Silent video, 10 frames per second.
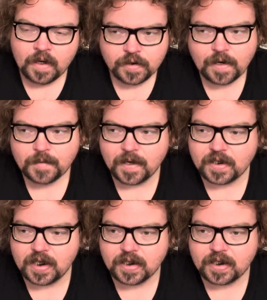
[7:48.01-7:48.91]
So I was about
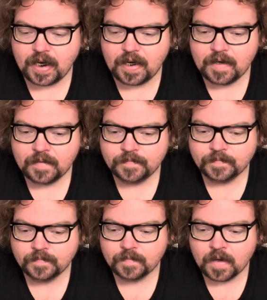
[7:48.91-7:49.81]
16.
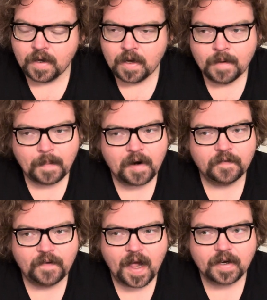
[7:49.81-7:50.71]
Matter of
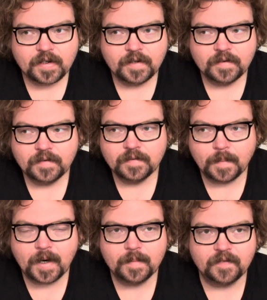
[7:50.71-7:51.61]
fact, I
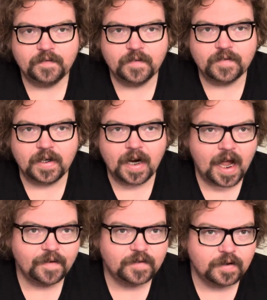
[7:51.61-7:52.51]
might have been 15. I
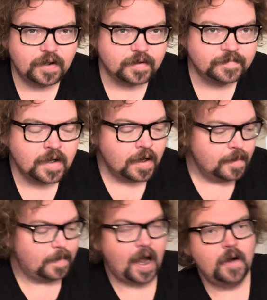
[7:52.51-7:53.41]
have to look.
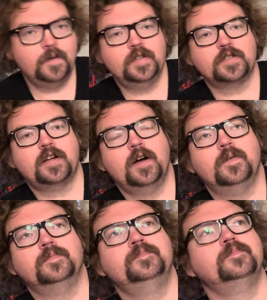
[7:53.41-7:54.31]
But I own this coat.